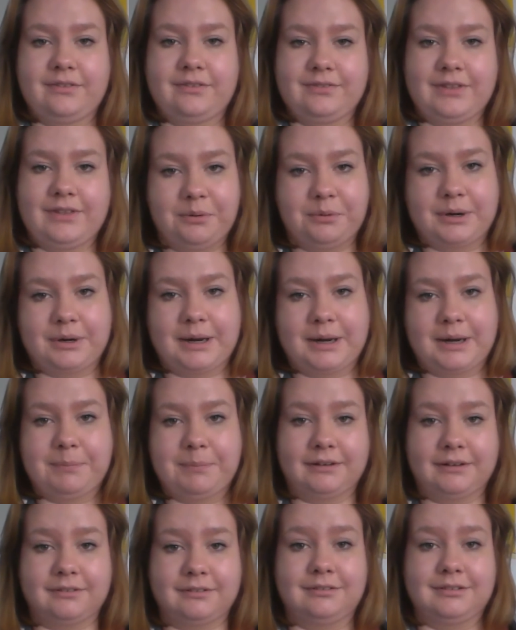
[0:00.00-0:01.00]
that will get
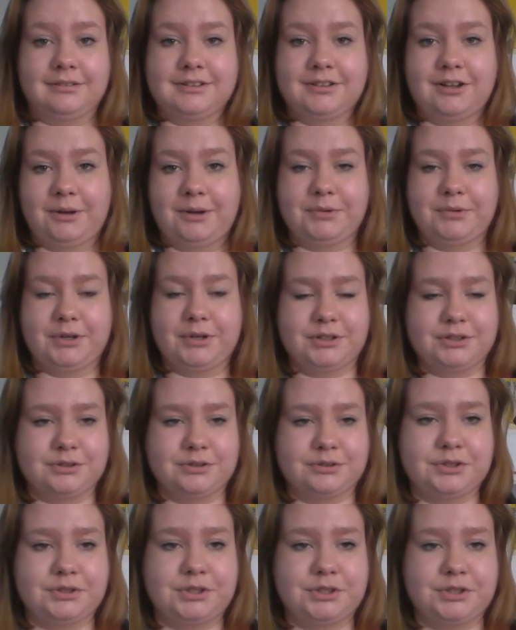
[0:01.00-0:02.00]
better as time goes
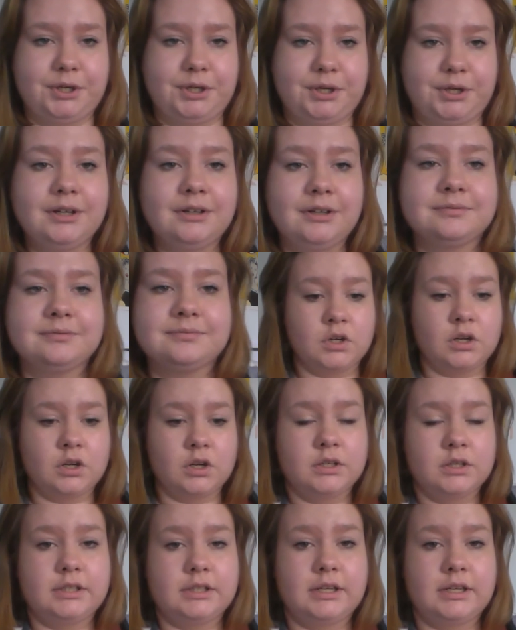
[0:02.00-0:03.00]
on too.
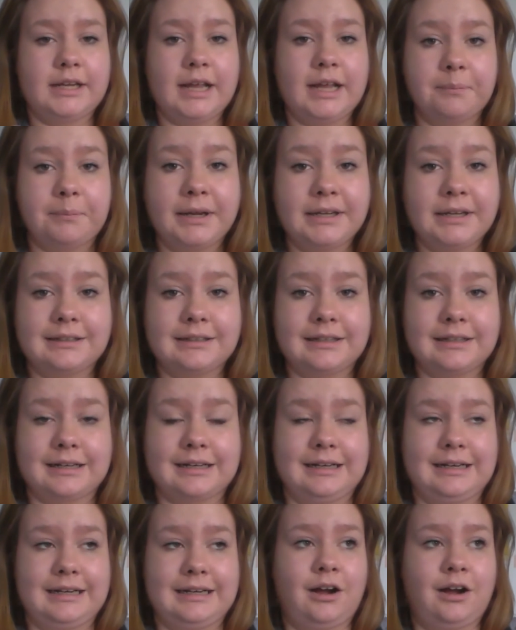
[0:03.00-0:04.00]
So yeah,
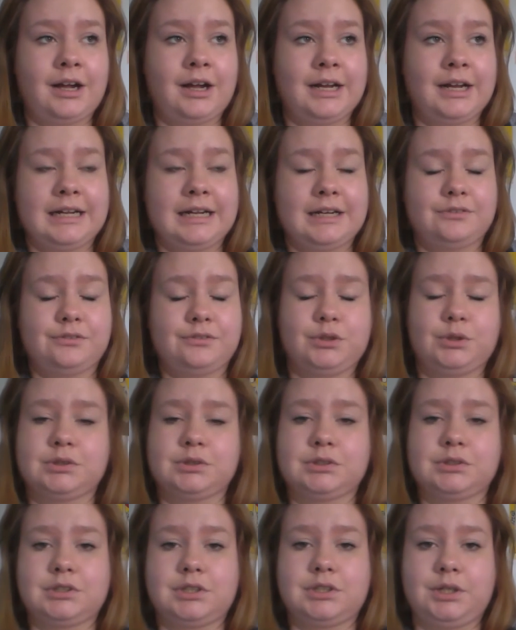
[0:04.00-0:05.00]
basically I have
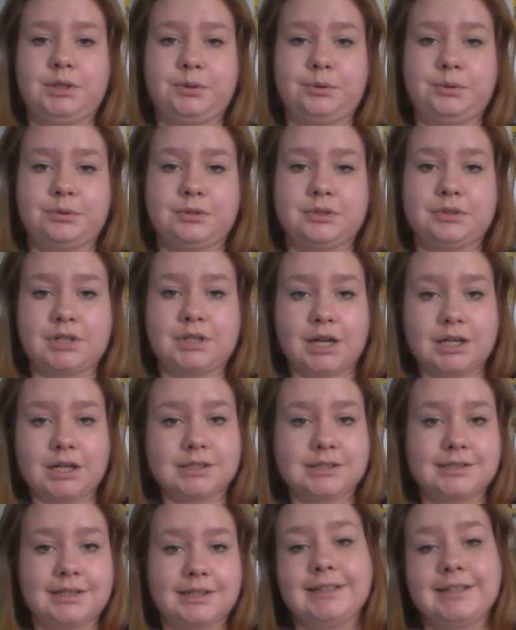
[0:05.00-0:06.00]
got to start
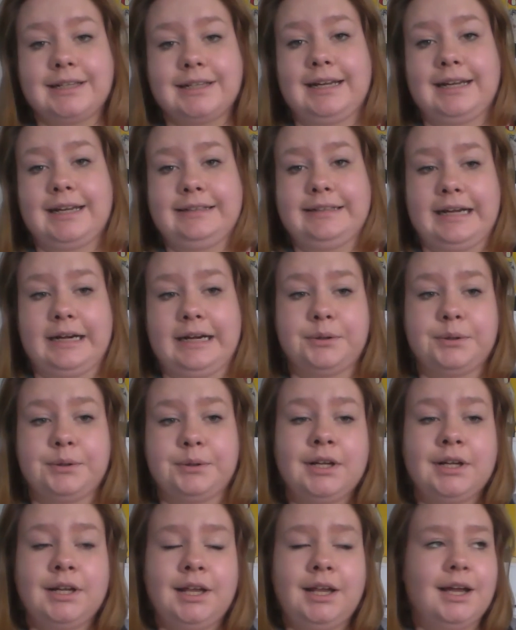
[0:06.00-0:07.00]
studying
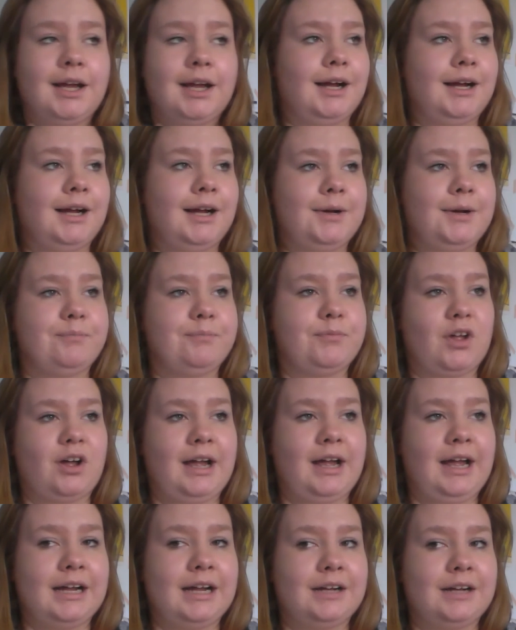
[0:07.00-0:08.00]
now.
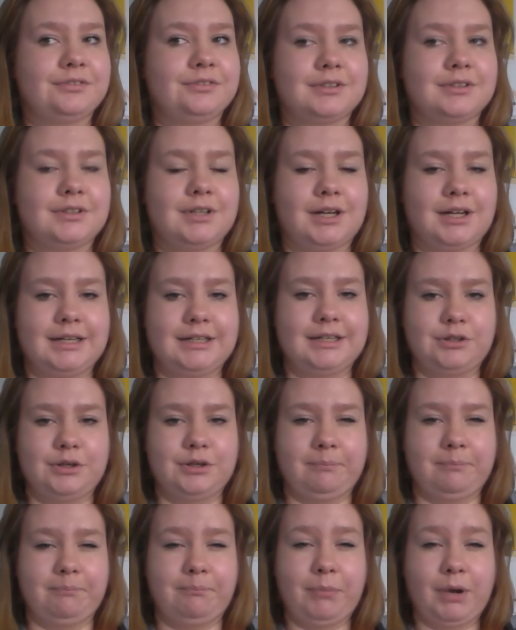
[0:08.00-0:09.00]
I have started
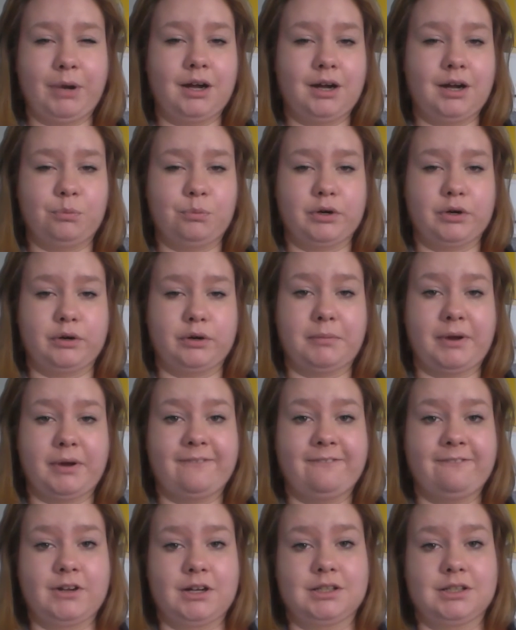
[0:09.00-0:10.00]
doing part one of my
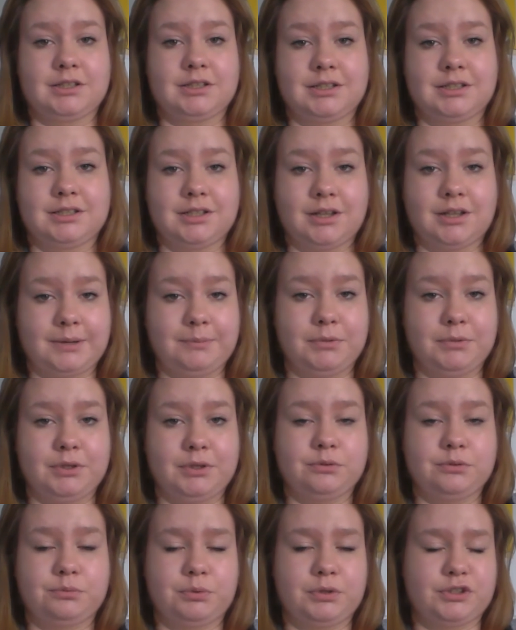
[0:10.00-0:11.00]
first
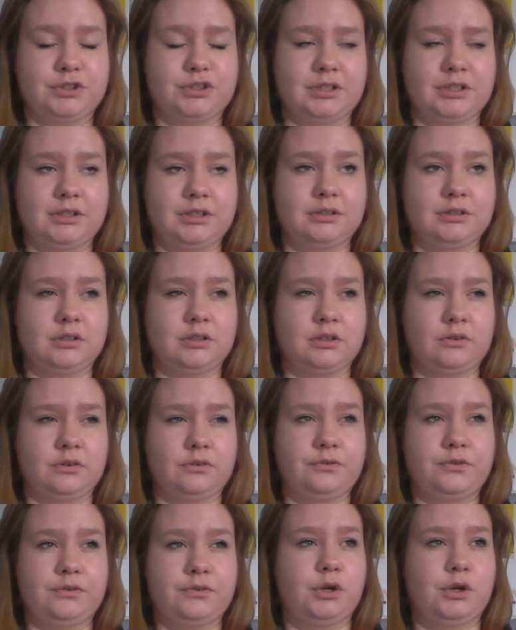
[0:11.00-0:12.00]
assignment, which is a
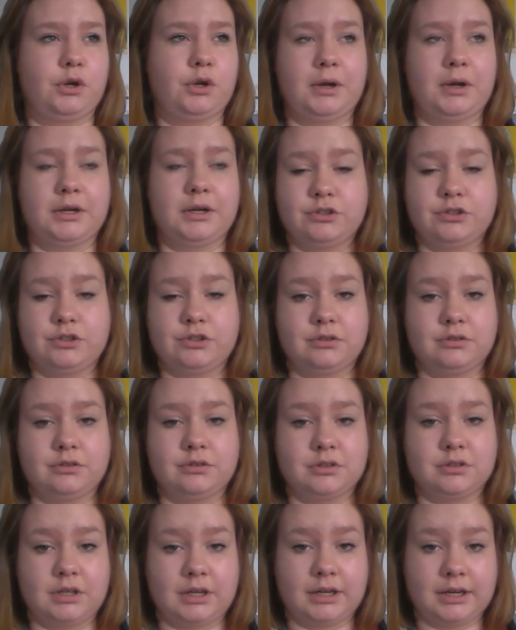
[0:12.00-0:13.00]
few
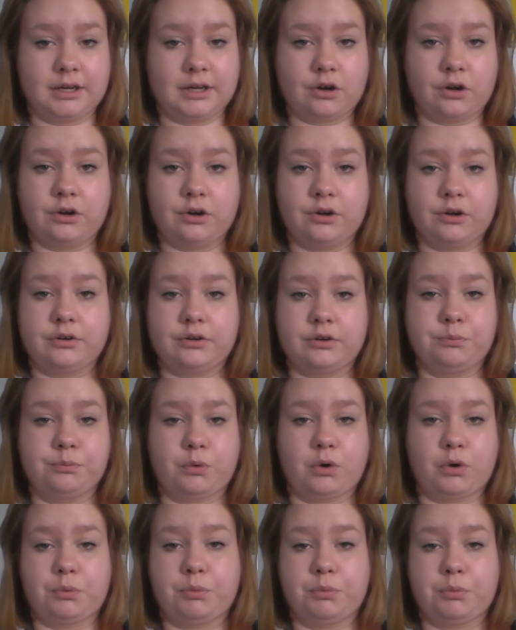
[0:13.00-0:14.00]
questions like on
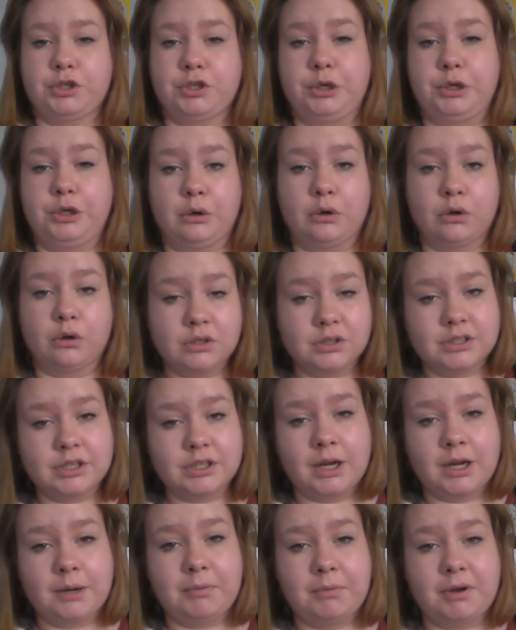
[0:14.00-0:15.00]
what I want to do long
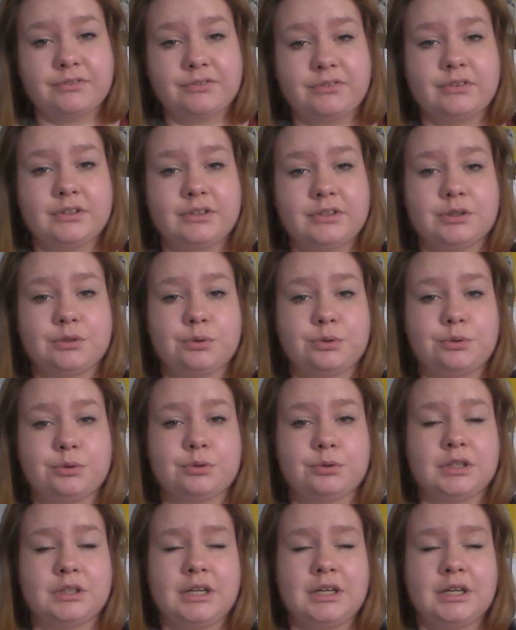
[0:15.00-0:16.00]
term after this
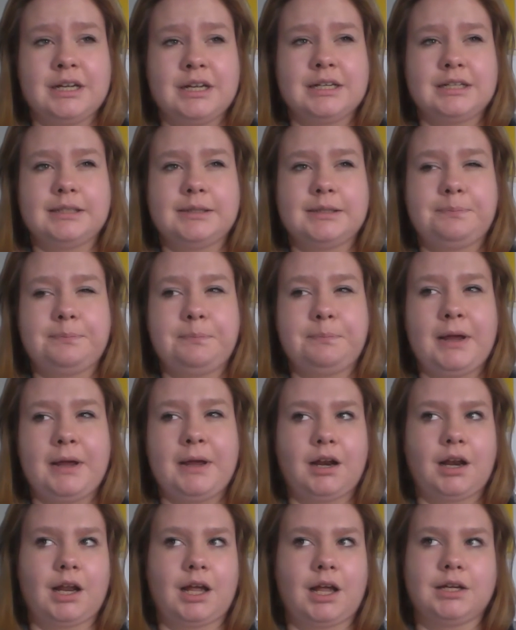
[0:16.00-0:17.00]
course. It's a
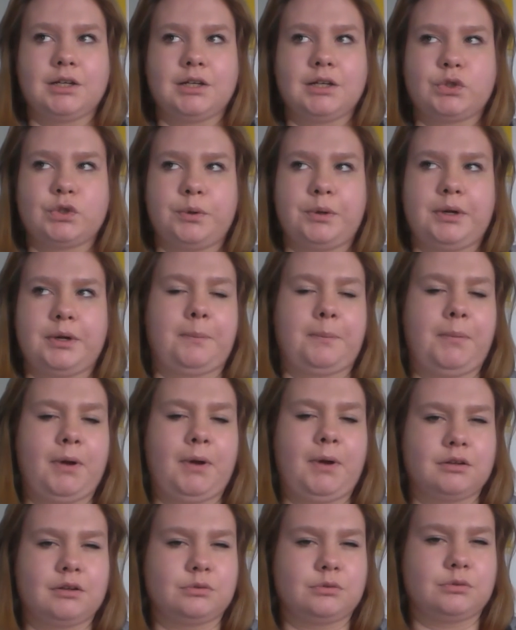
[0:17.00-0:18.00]
bit like doing a
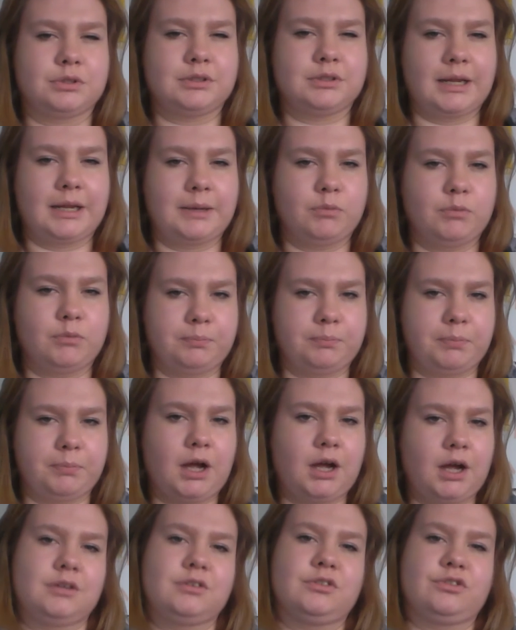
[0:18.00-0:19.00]
personal statement
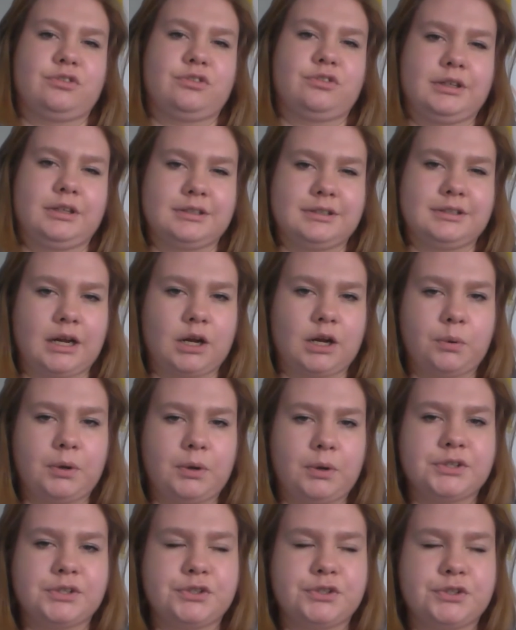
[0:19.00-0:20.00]
but answering set
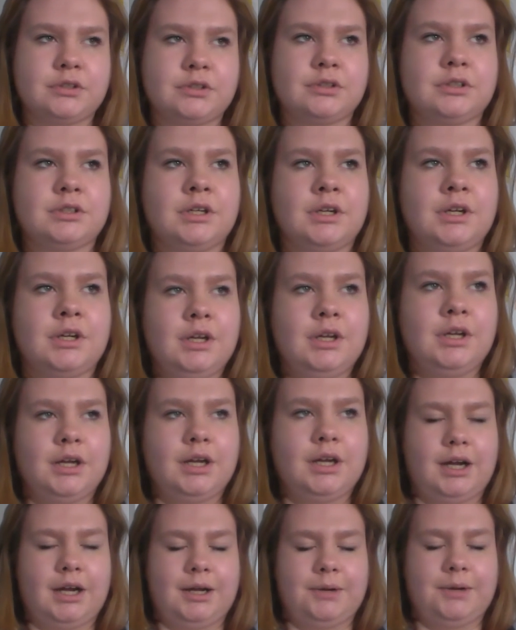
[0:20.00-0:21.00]
questions.
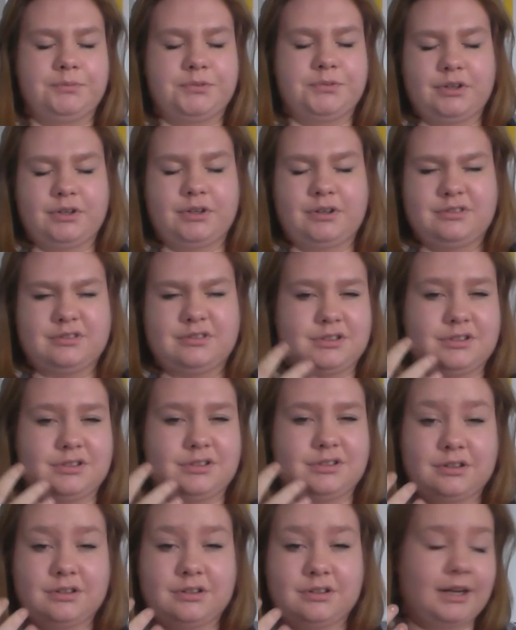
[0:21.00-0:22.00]
So it's
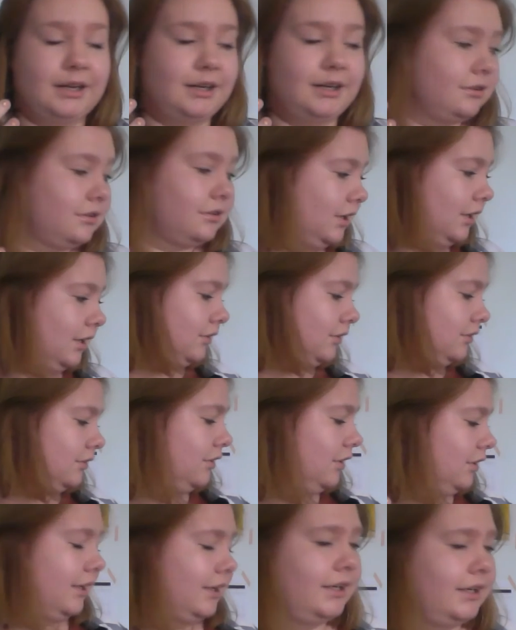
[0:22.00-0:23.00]
like
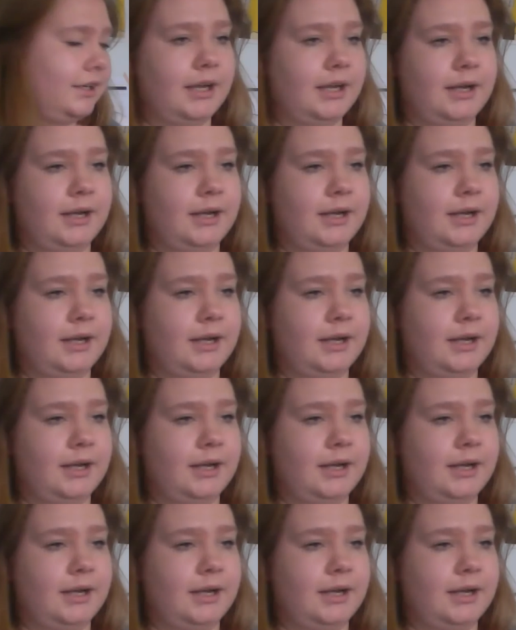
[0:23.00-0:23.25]
things like